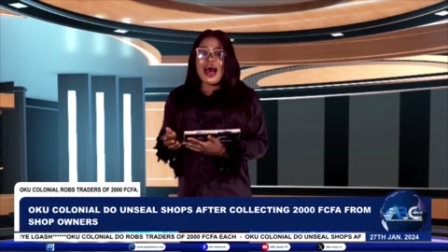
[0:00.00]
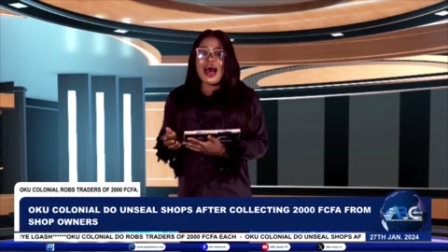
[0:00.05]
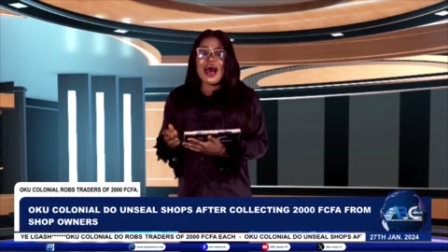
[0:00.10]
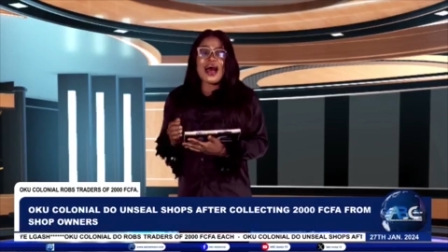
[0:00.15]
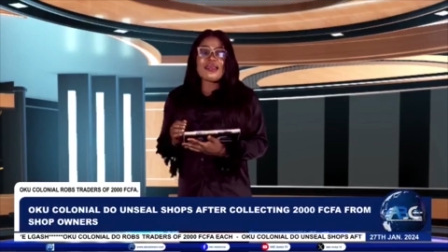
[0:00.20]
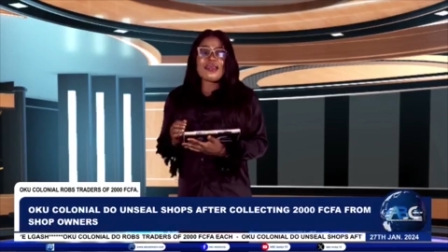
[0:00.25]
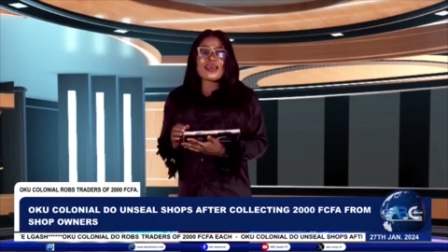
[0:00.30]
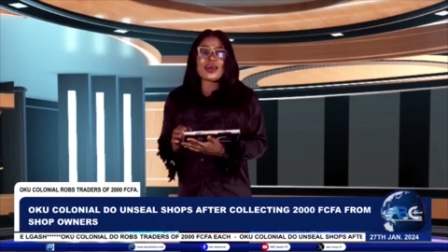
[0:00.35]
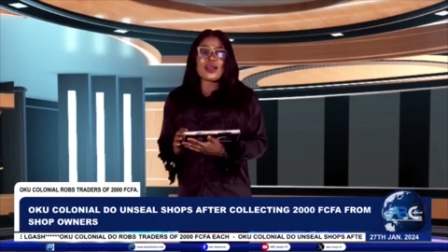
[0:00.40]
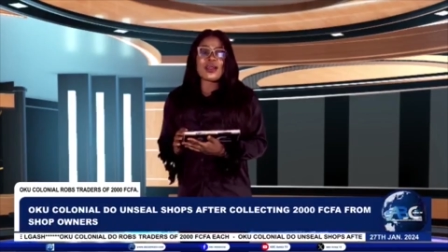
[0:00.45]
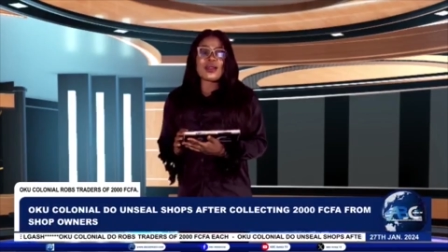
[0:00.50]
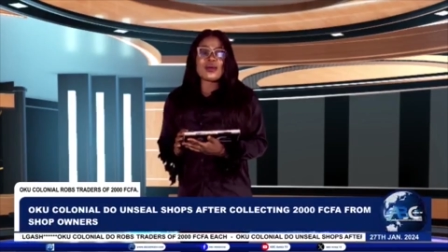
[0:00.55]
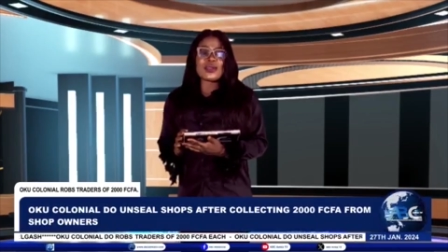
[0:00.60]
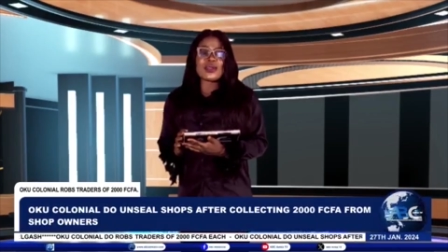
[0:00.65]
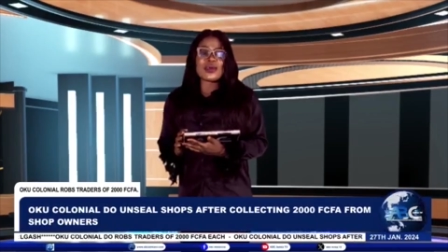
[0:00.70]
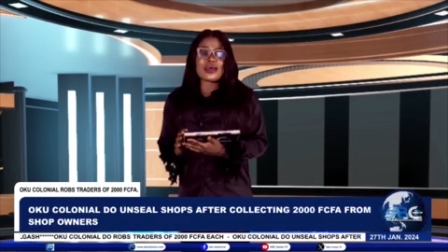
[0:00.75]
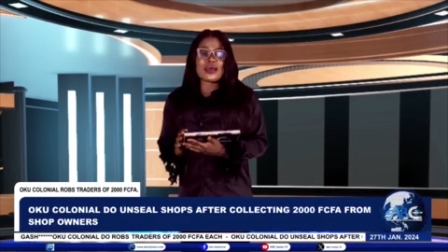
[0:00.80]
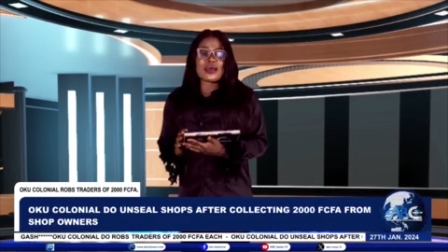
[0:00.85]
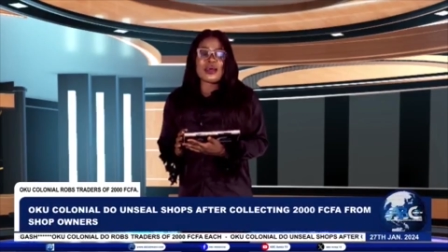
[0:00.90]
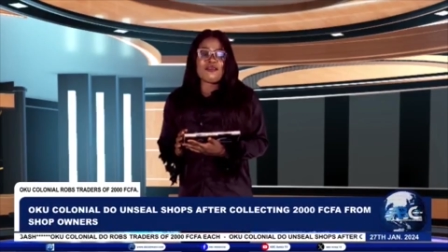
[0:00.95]
at the
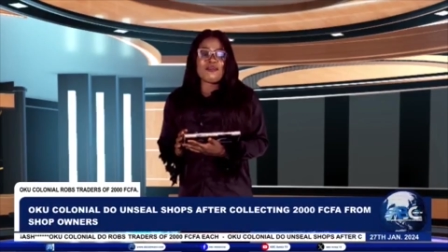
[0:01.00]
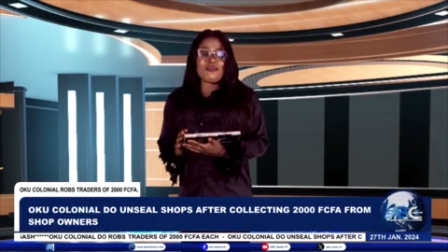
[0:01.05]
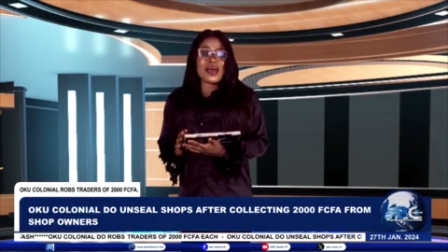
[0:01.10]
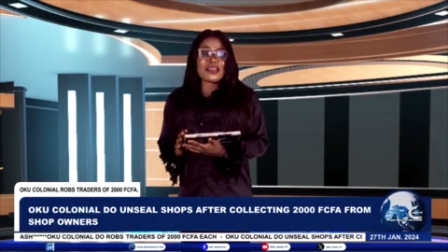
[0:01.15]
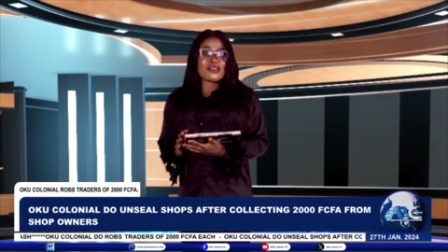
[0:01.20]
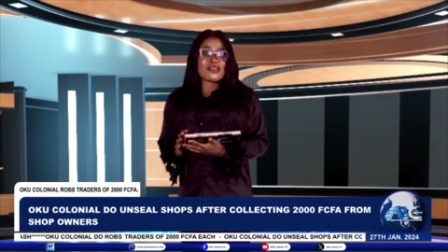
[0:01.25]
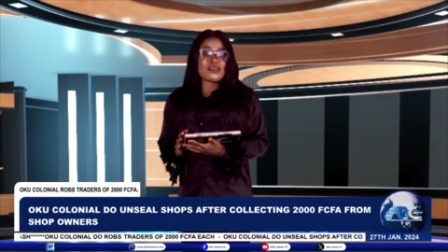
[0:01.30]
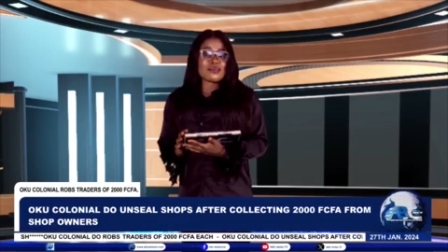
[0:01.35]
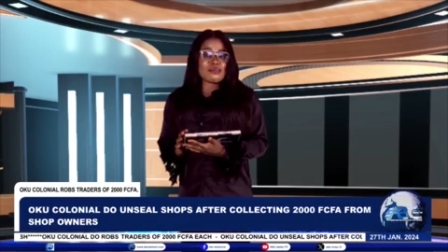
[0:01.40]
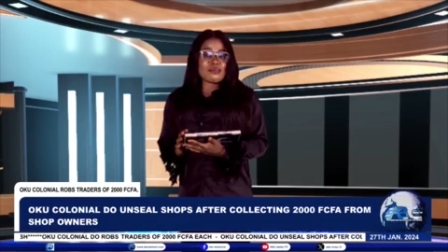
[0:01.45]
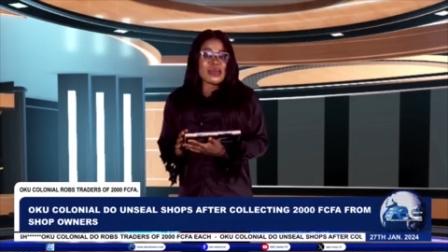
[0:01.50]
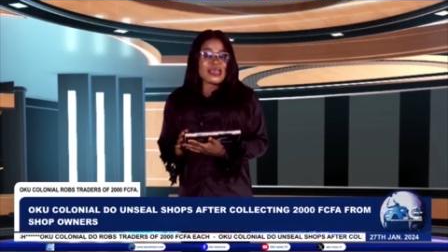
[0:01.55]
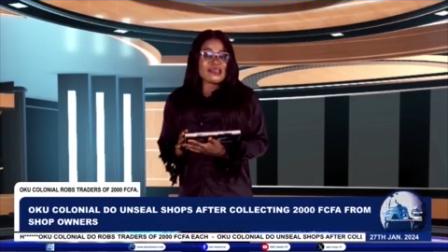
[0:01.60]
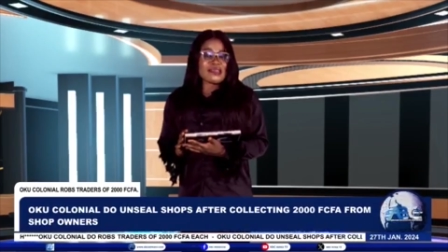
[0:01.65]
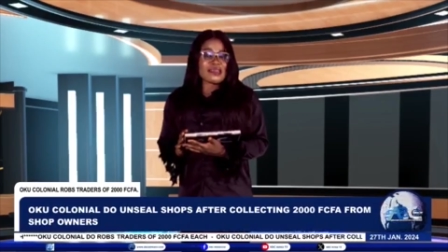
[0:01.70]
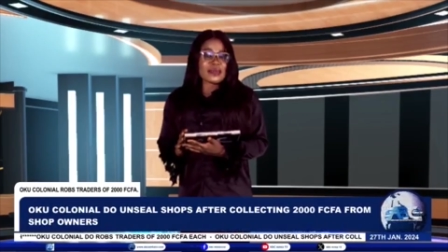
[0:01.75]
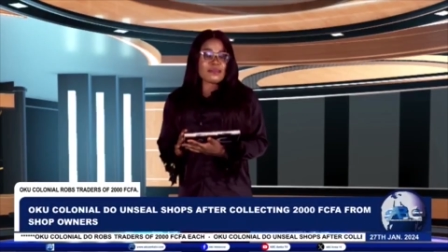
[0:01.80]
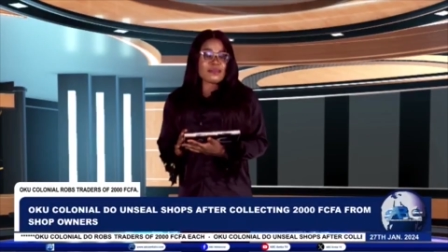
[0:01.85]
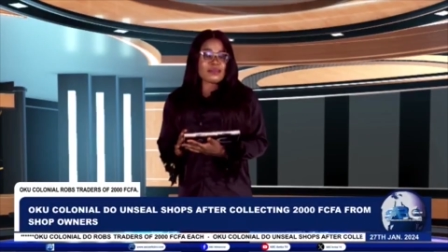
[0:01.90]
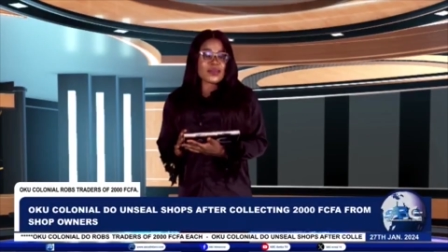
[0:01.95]
colonial governmental
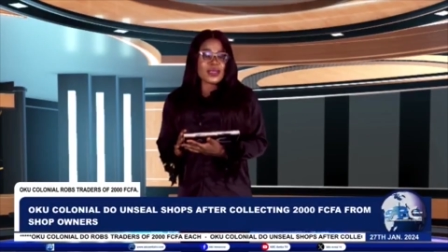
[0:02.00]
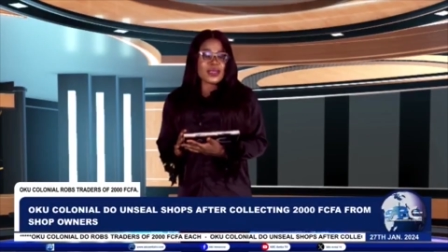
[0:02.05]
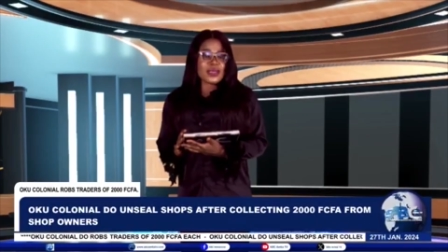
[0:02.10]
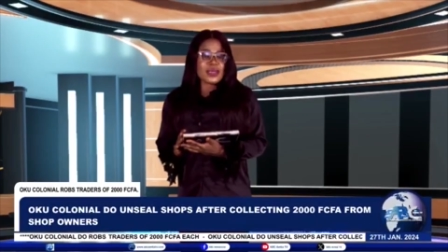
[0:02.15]
meeting.